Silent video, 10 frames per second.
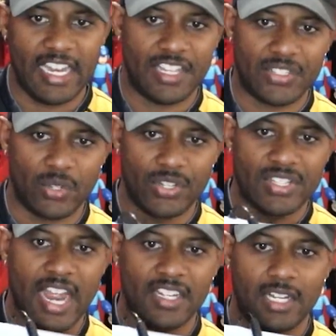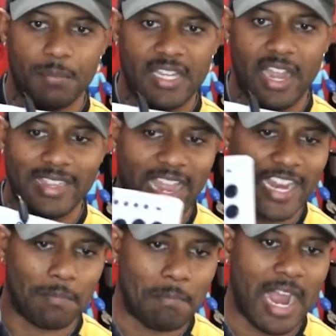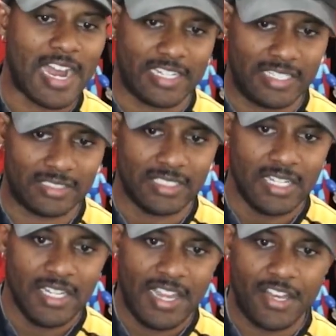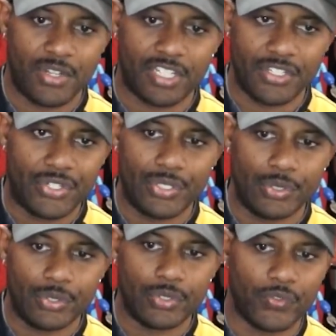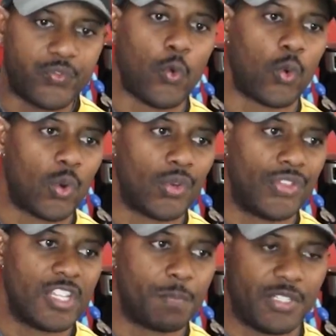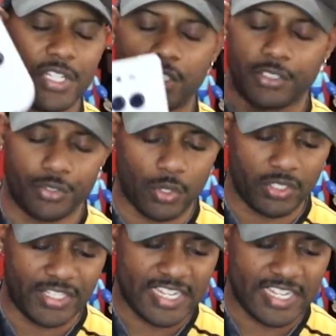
And so there's not going to be a lot of modding that you can do for this particular controller.